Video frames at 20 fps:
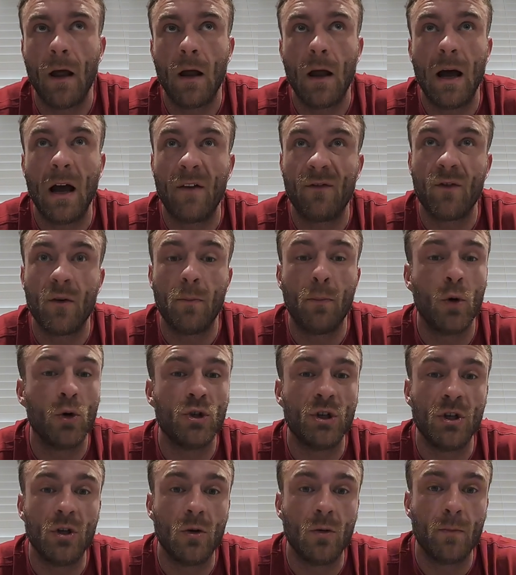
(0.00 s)
After
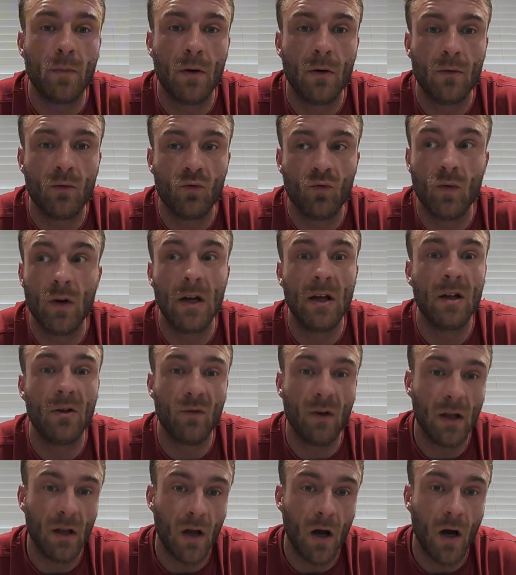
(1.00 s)
pushing up
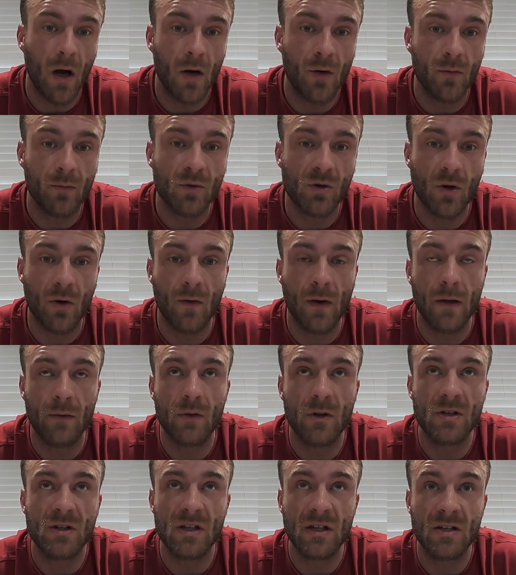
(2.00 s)
really hard up to around
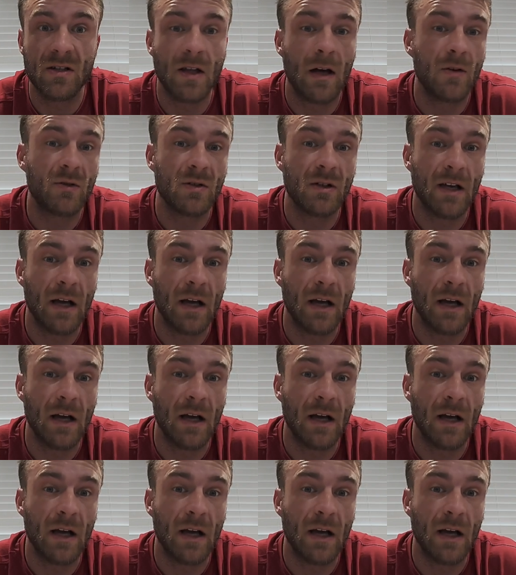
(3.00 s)
the 6,000